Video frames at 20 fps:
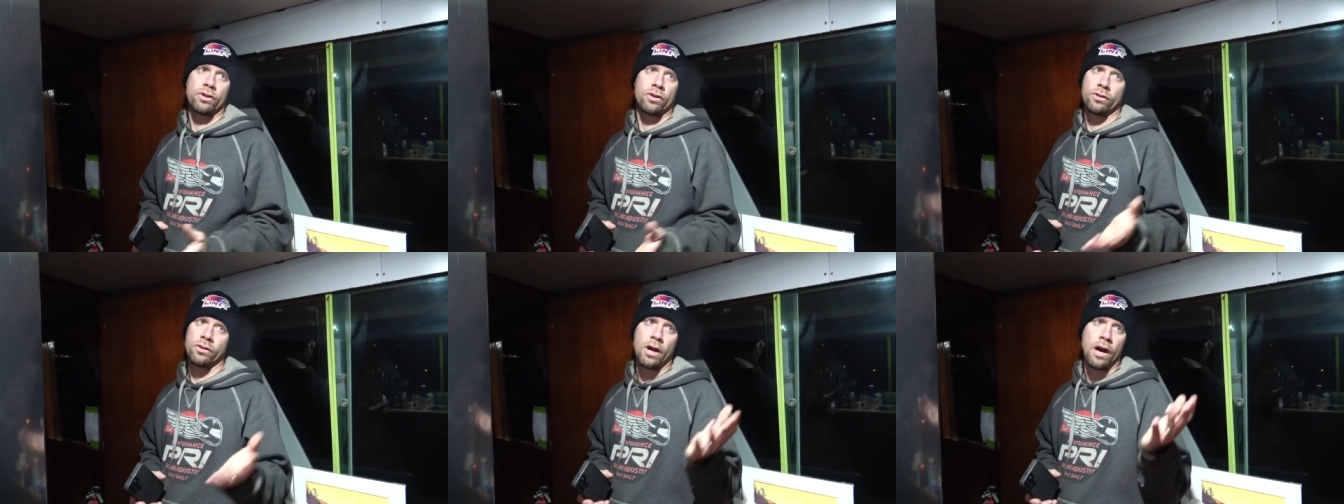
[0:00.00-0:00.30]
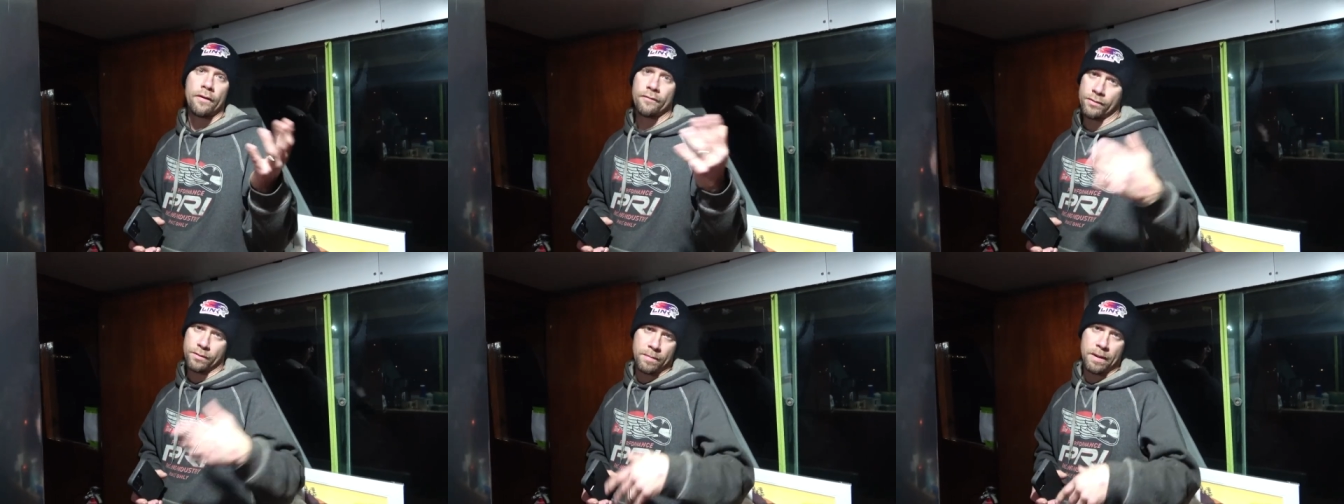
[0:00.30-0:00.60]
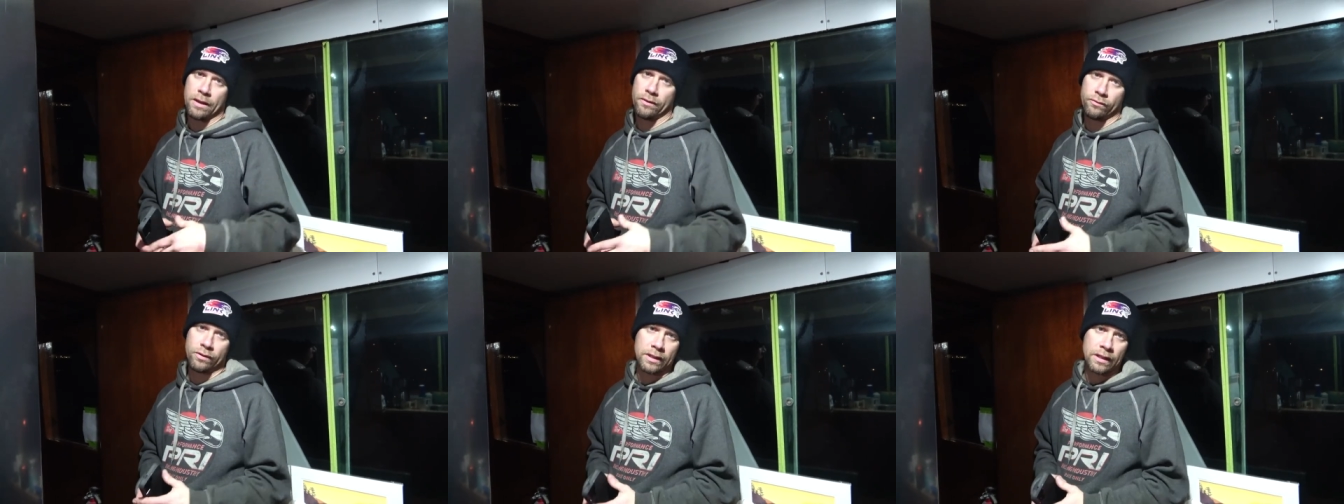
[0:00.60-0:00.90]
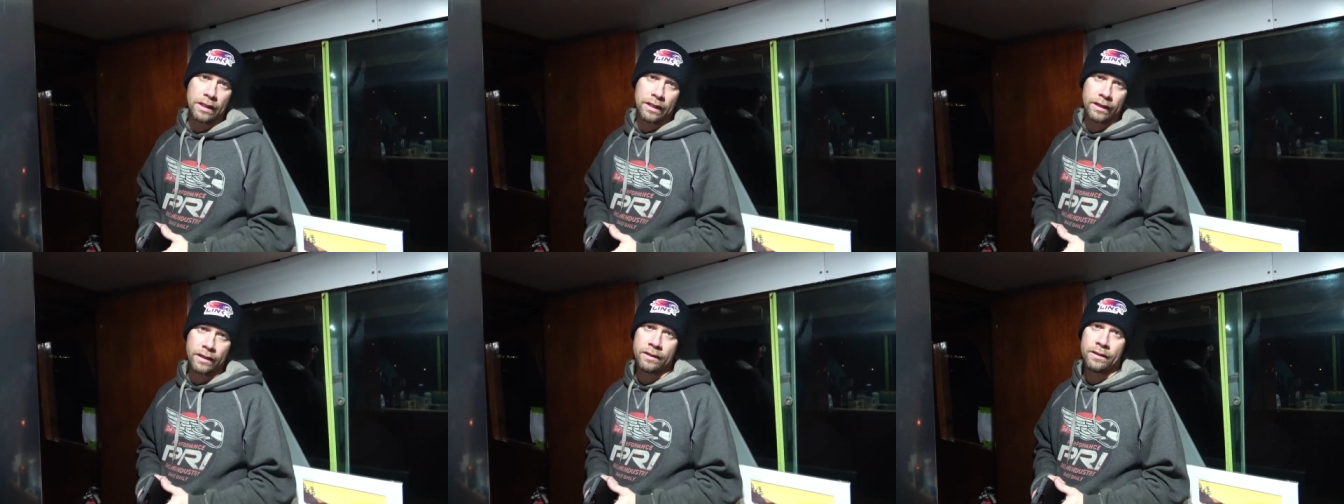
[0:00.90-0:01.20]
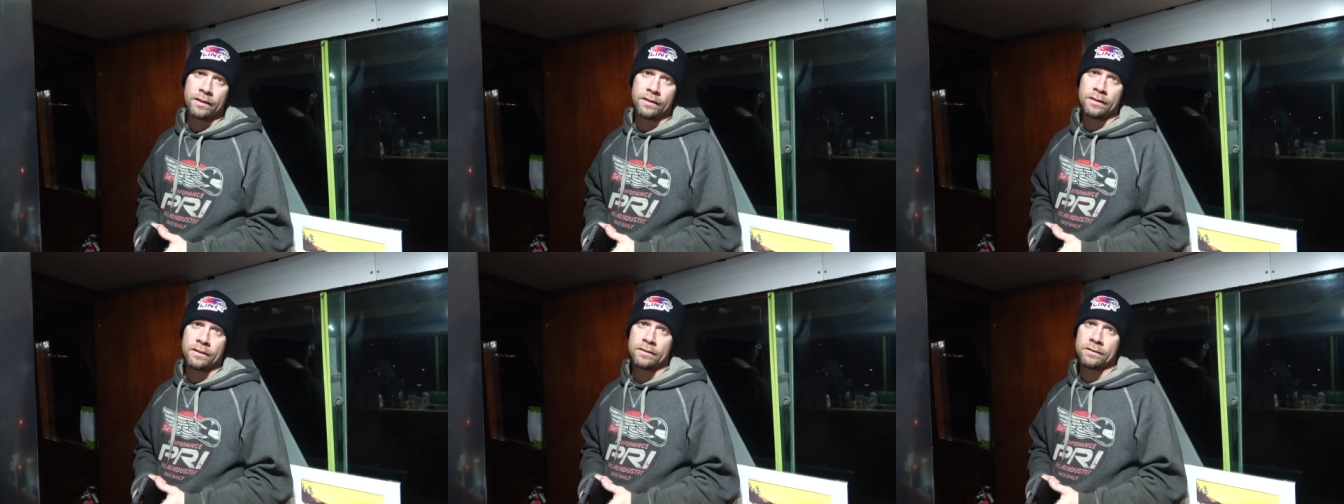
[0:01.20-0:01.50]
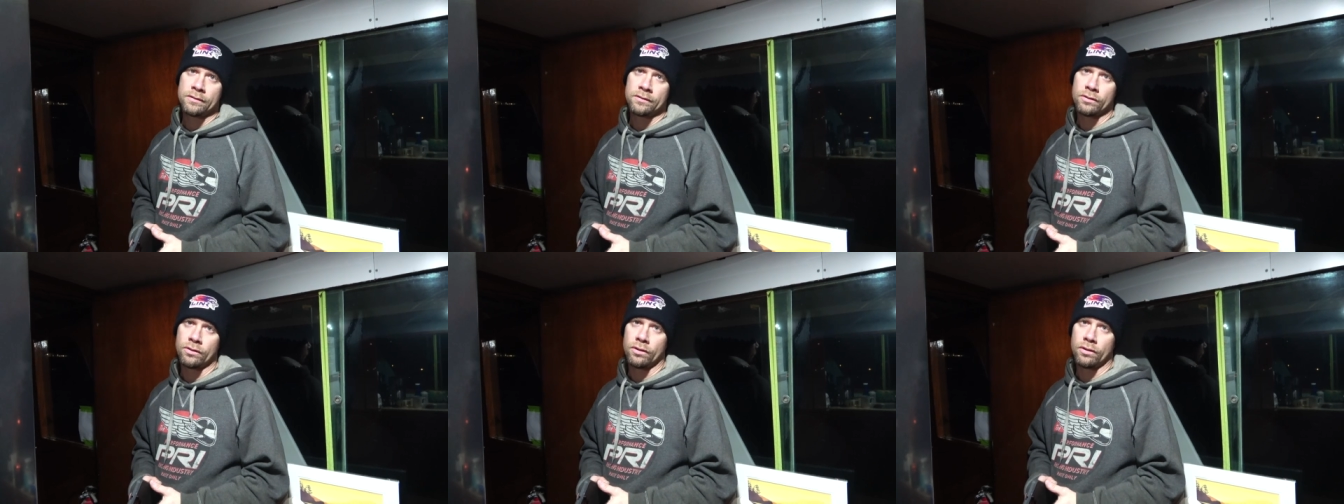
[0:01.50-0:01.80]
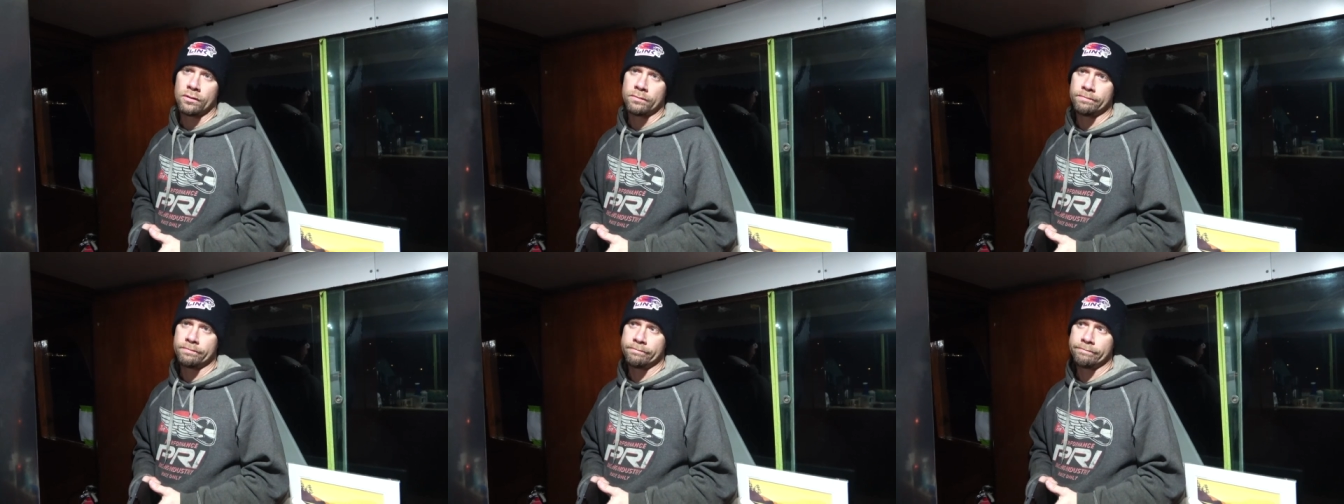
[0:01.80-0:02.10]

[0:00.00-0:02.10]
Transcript: turned off the main relay. So.